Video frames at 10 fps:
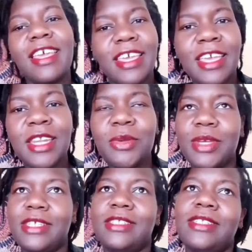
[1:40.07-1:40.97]

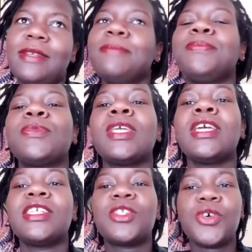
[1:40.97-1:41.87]
Anyways,
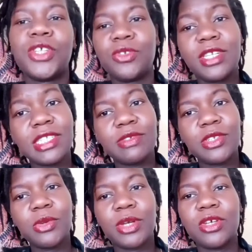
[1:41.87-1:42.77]
so in today's video
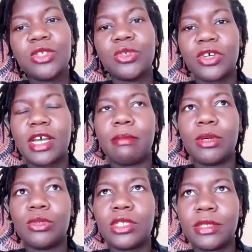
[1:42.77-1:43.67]
we're going to talk
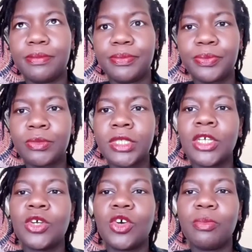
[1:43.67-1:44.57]
about
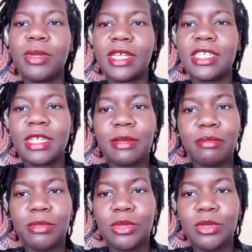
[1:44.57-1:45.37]
copyright-free